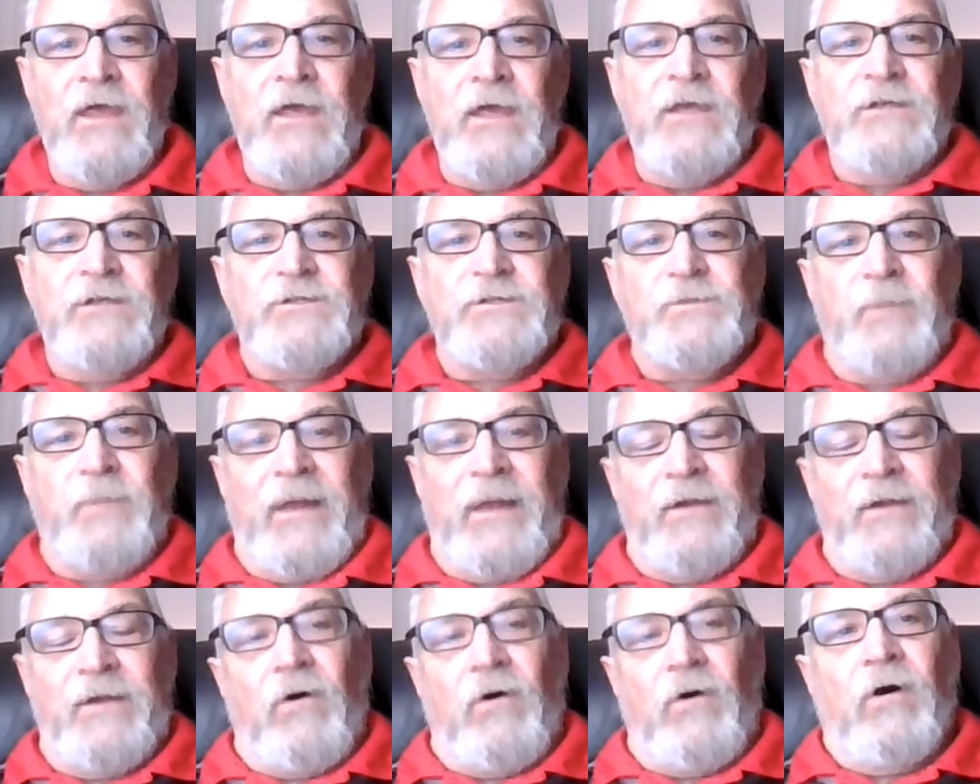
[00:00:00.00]
spend
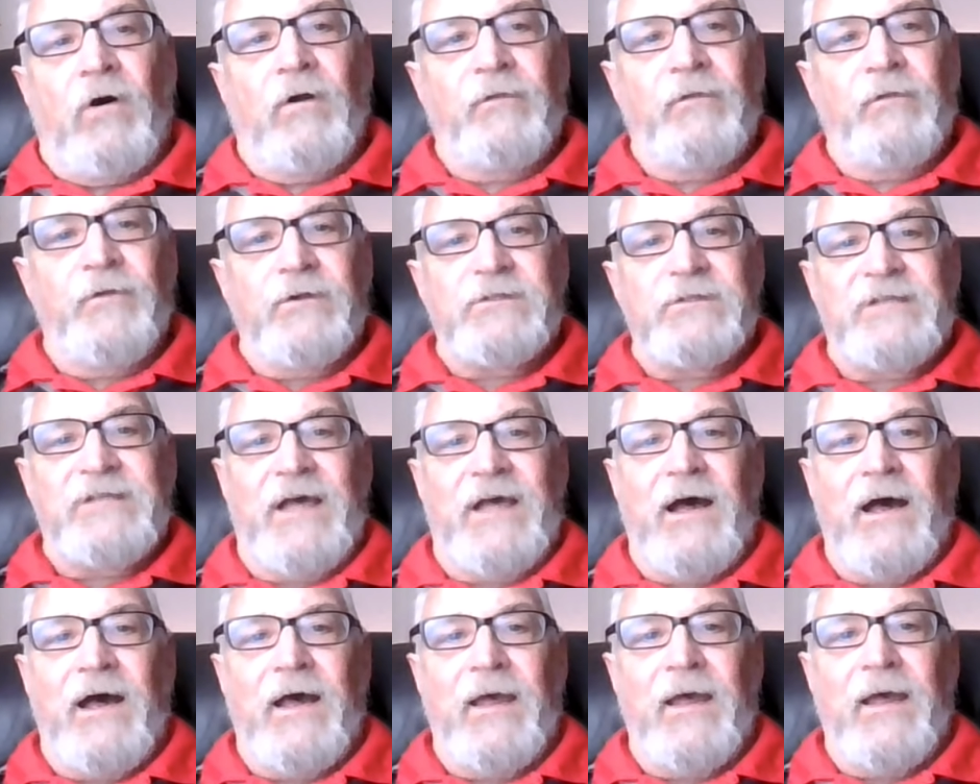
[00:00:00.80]
all their
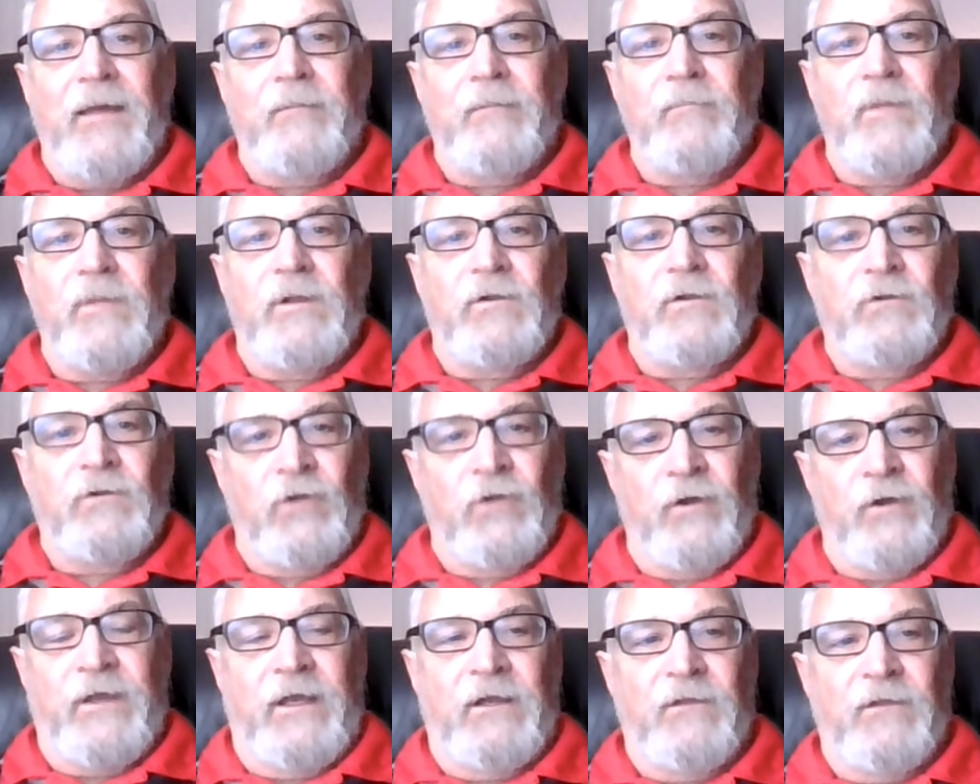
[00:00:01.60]
time
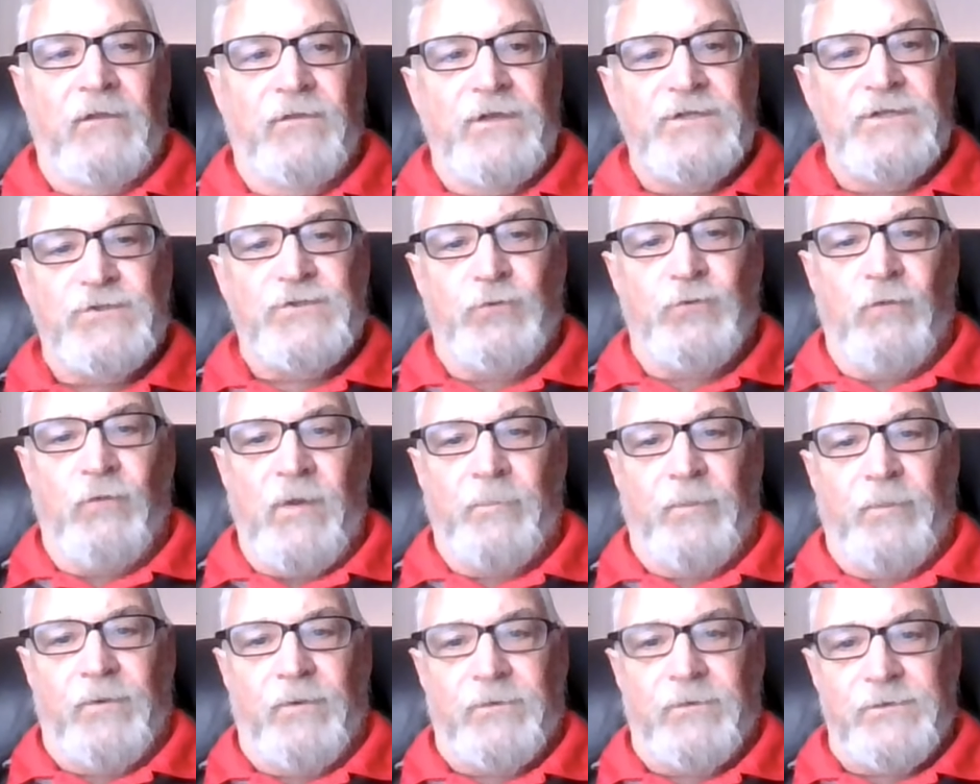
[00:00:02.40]
looking at these
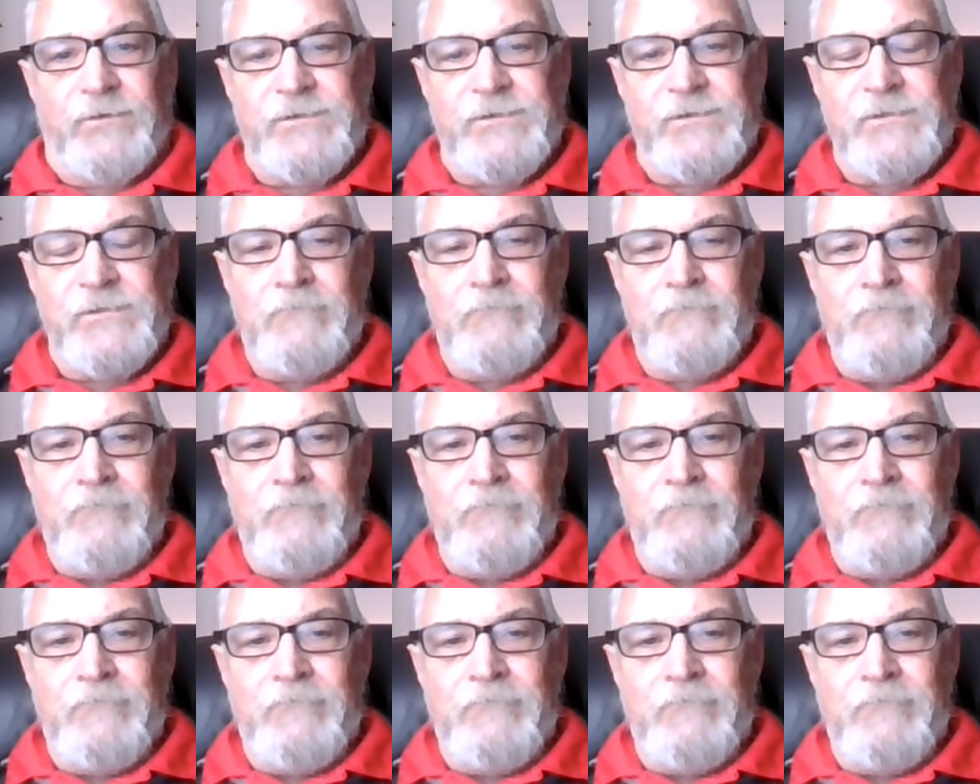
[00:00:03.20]
ripples.